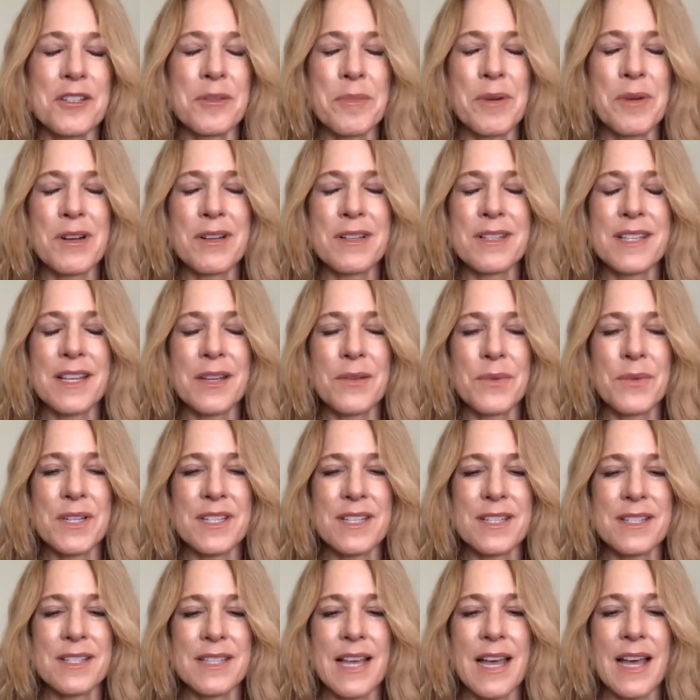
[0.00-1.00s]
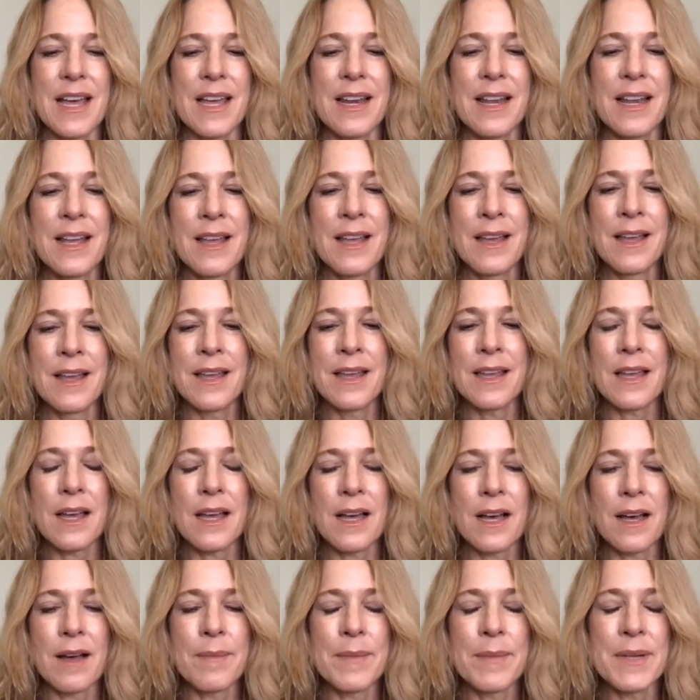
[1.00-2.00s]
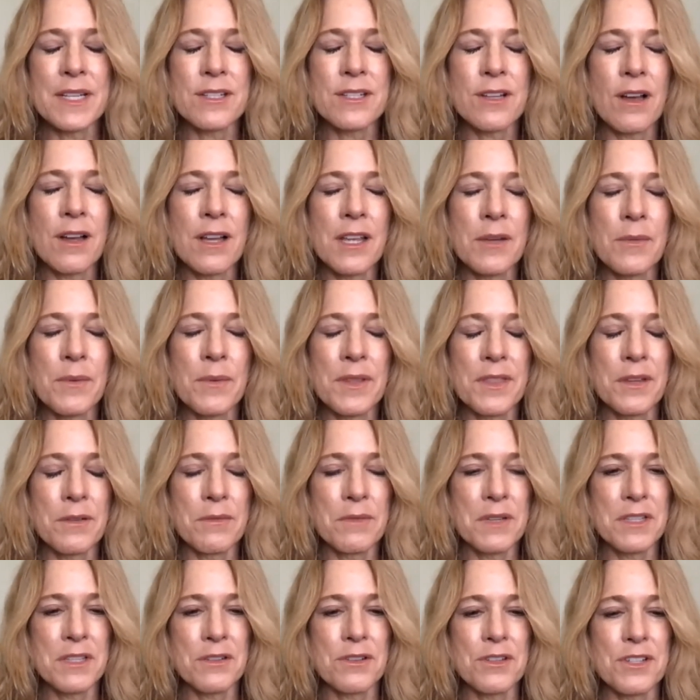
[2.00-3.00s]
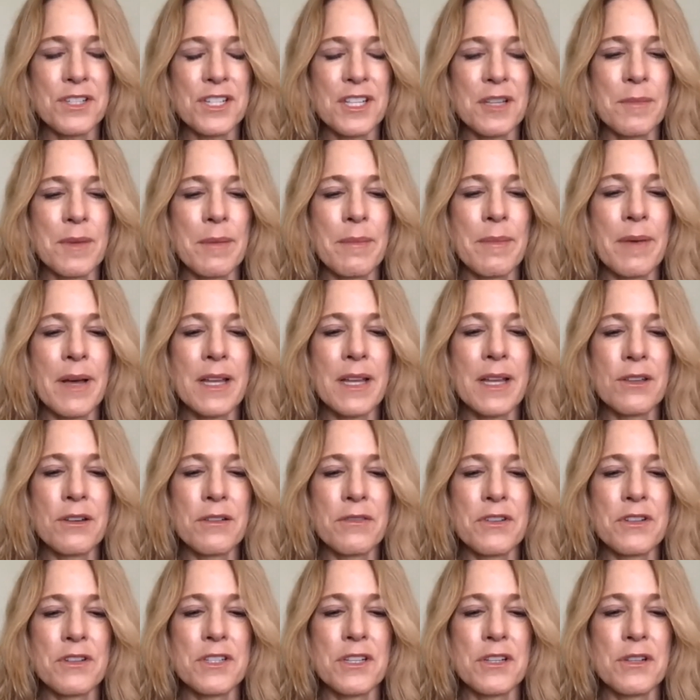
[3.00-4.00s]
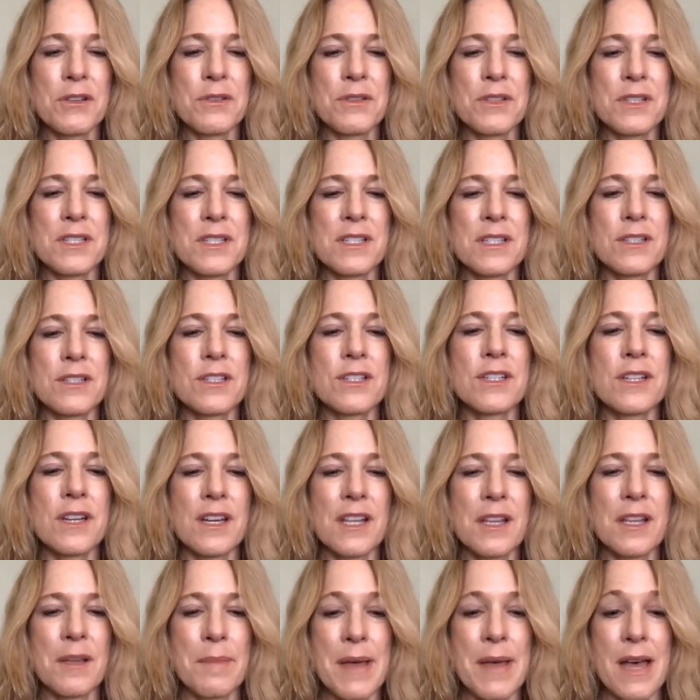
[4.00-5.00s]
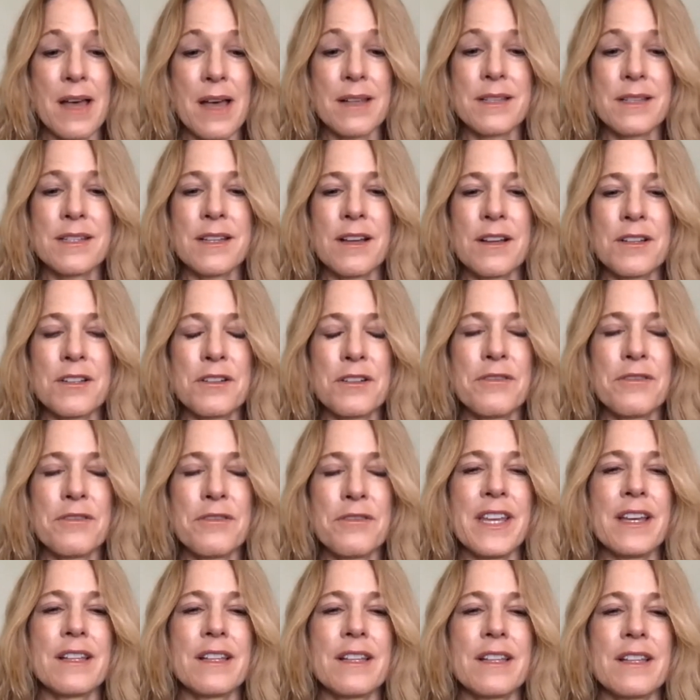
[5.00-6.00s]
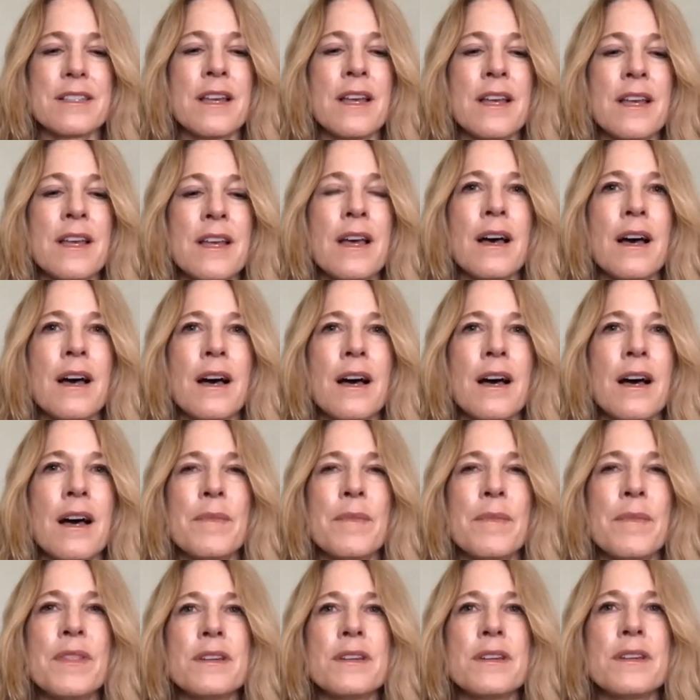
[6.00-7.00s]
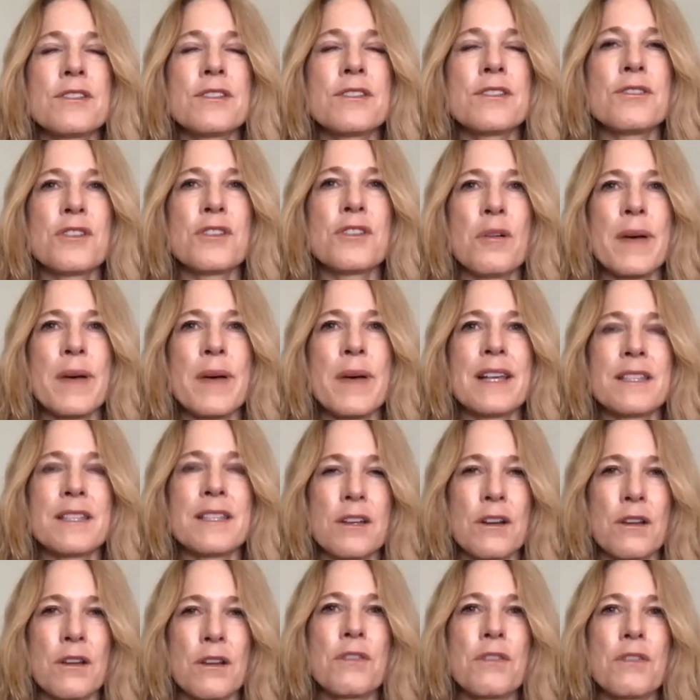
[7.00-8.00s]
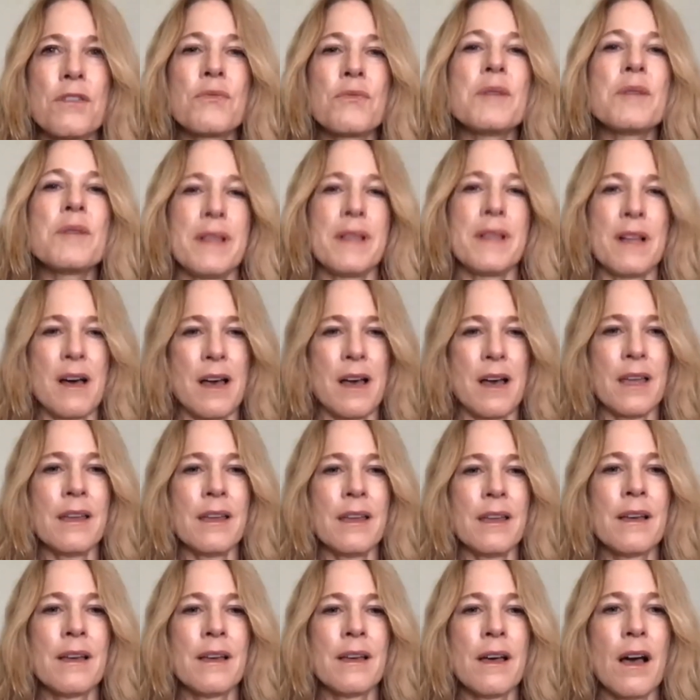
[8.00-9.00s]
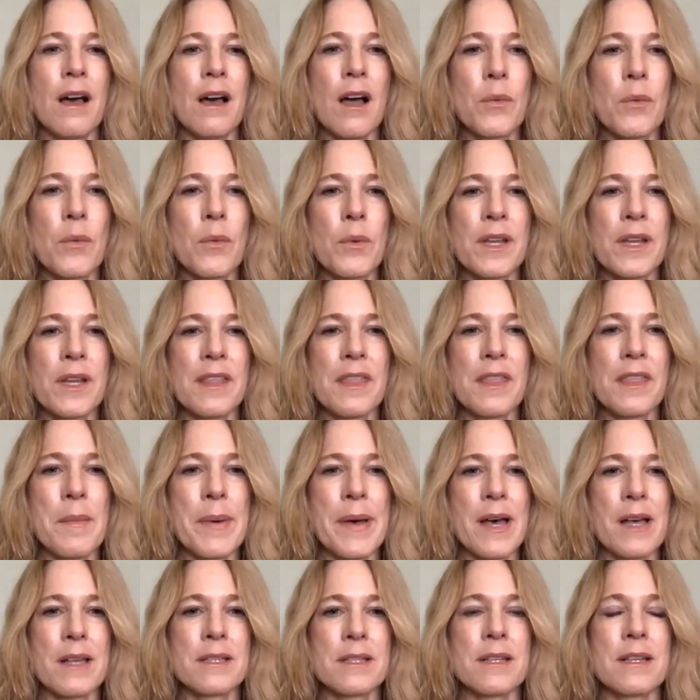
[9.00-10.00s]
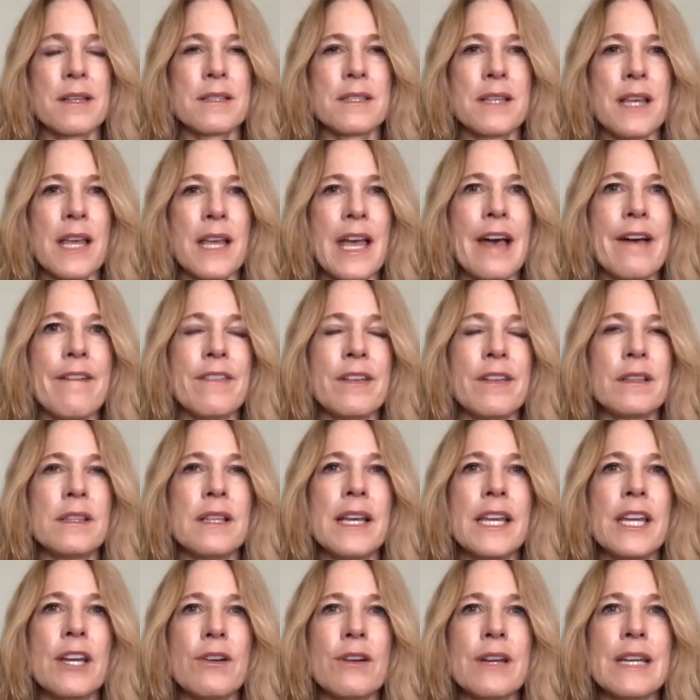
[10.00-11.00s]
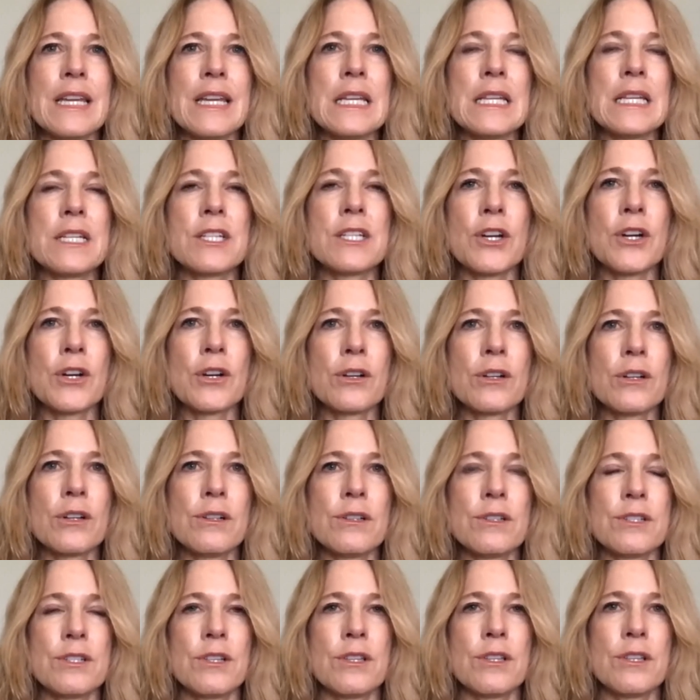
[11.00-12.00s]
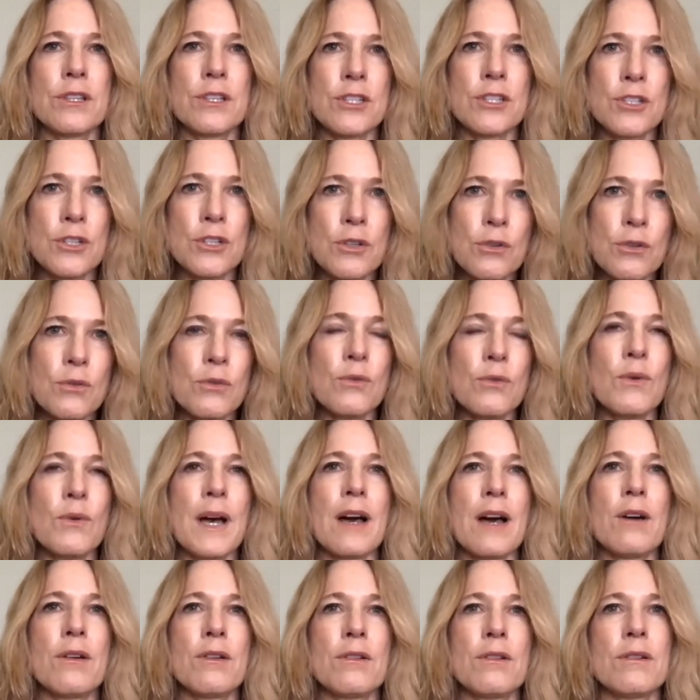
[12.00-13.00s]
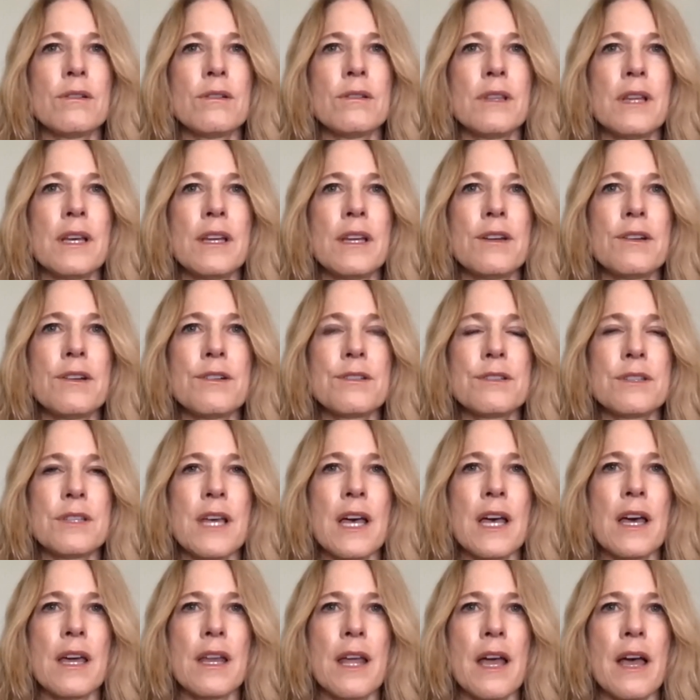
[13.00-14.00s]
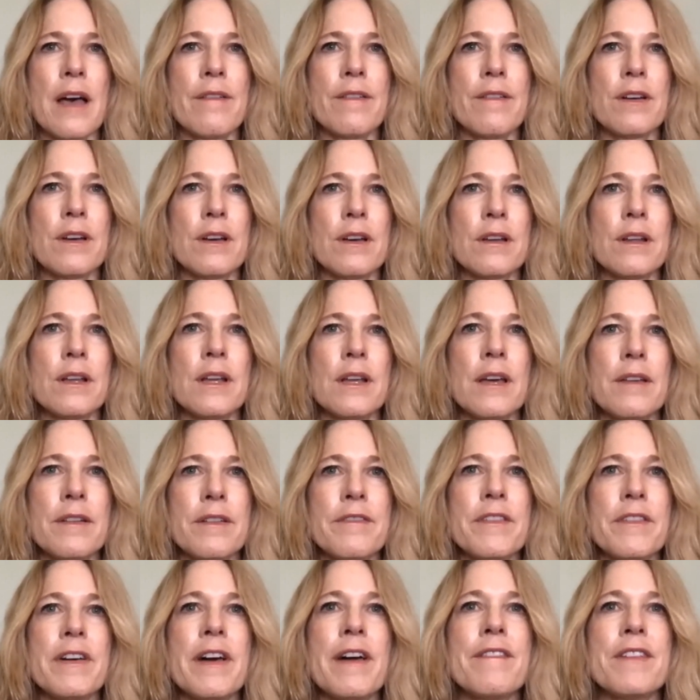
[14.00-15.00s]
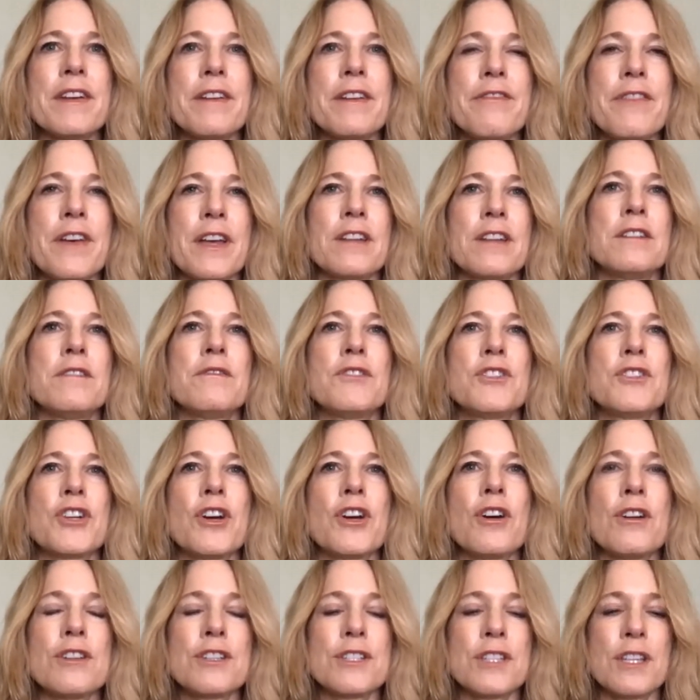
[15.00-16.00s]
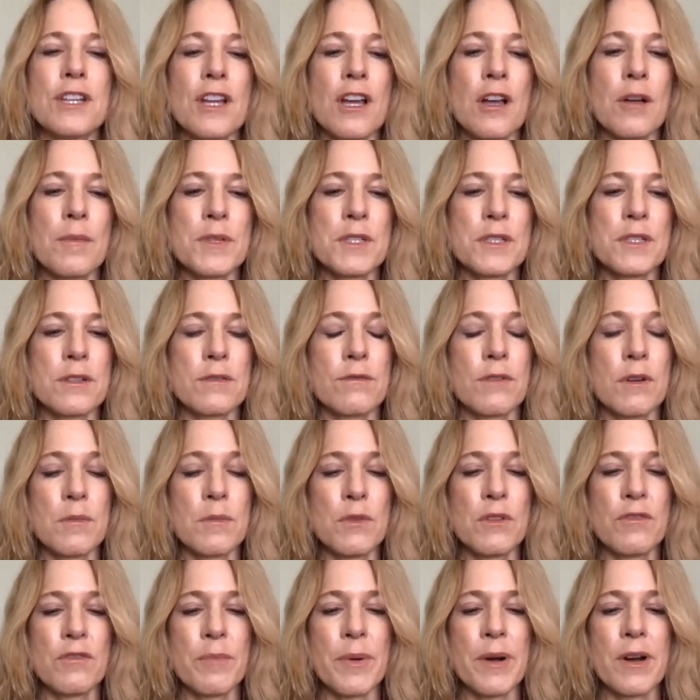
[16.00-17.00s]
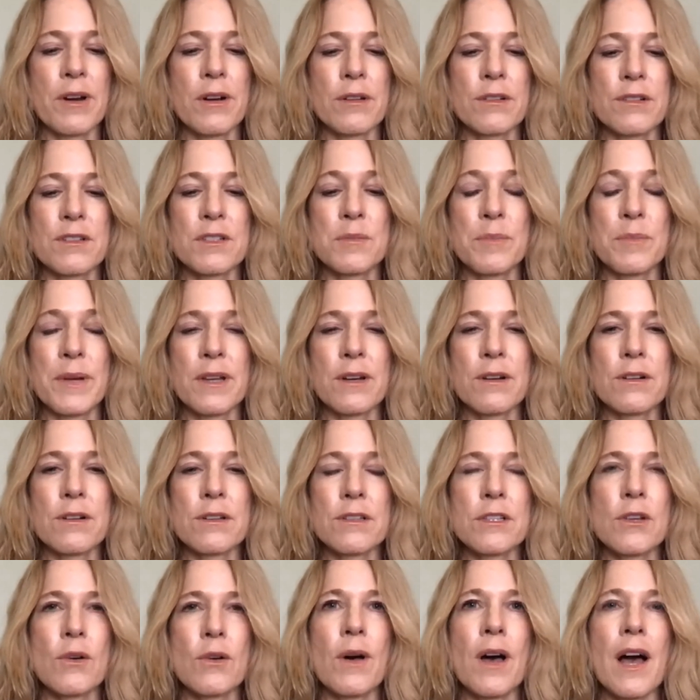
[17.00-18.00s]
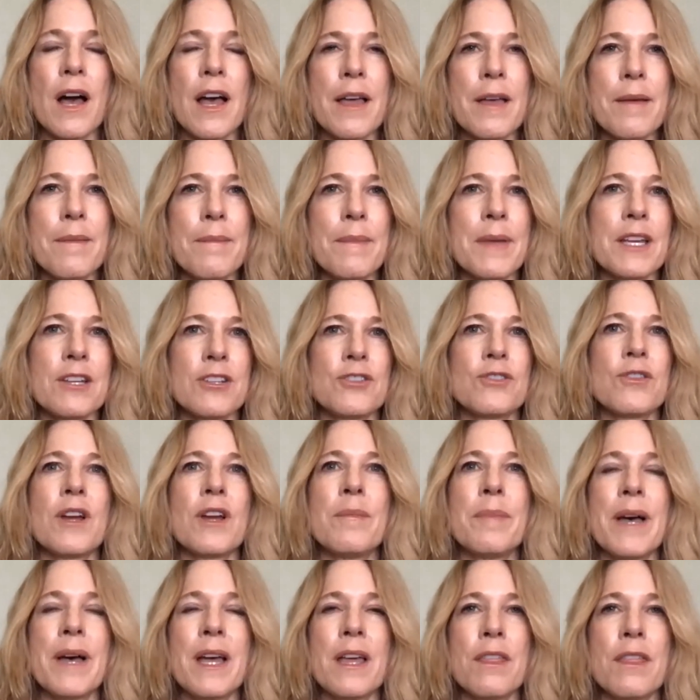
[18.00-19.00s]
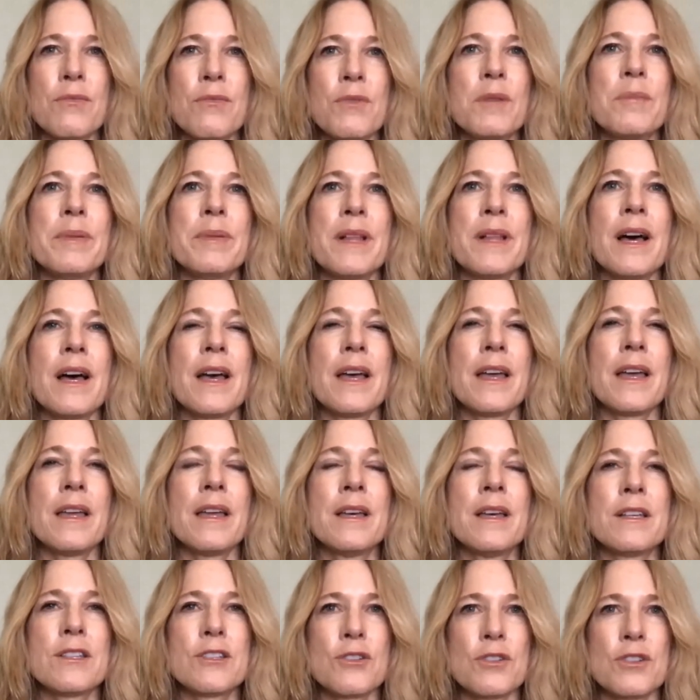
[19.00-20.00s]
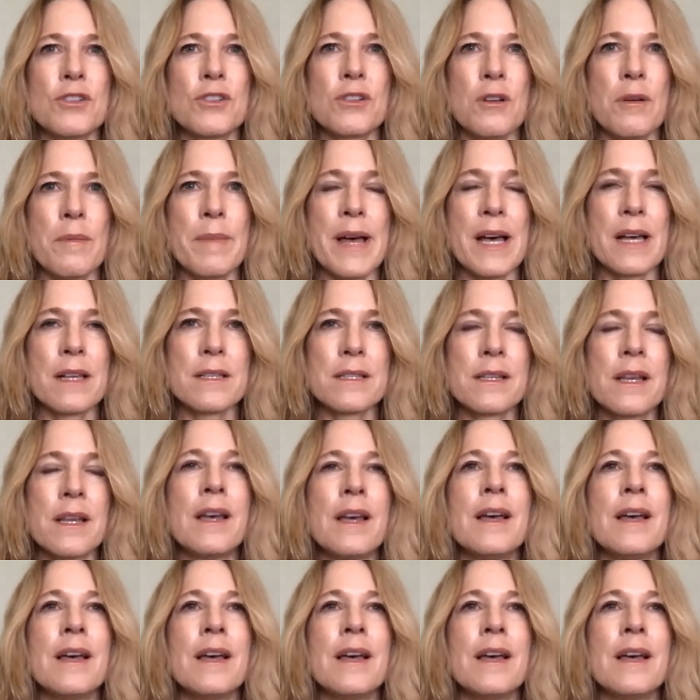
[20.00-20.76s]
Marr said, which is that in talking with the research team at my university who's studying masks, Dr. Vance, the surgical masks that are 3-ply are working the best because they have a layer internal to the 2 outer layers that have an effective charge that helps remove particles better. So I make sure I buy 3-ply surgical masks.